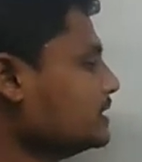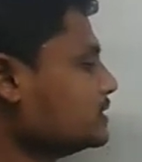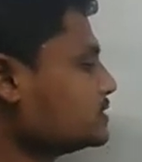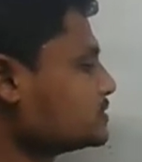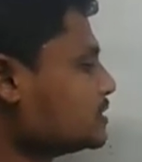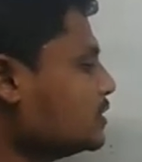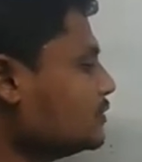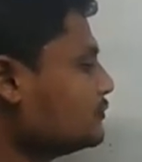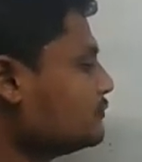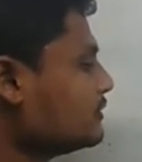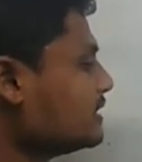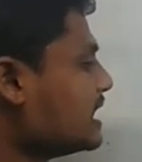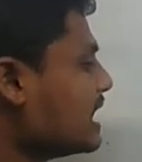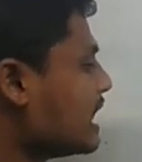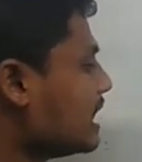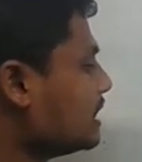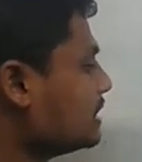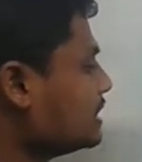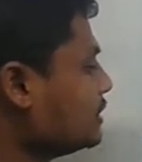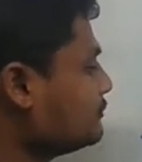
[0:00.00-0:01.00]
So if
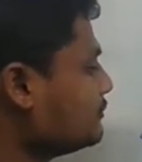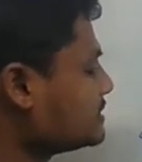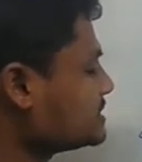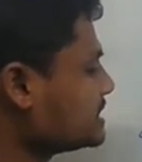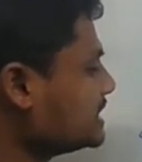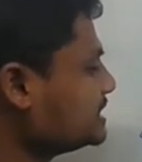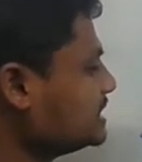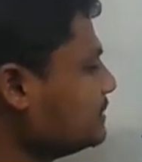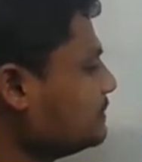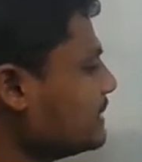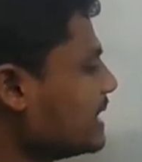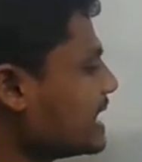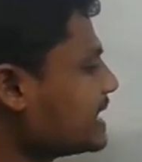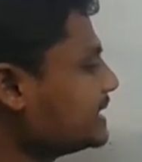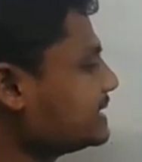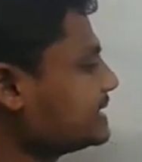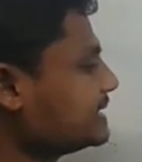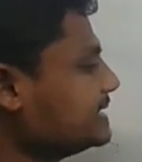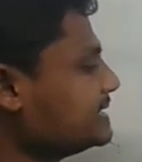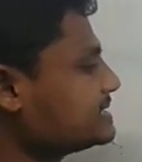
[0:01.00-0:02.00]
you see the
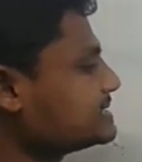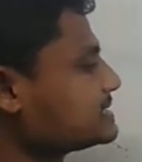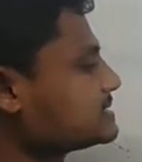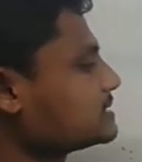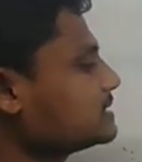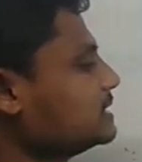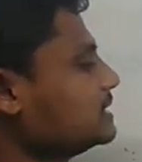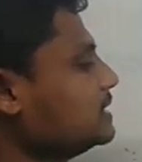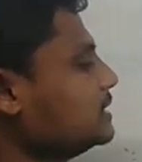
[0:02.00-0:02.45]
marratis,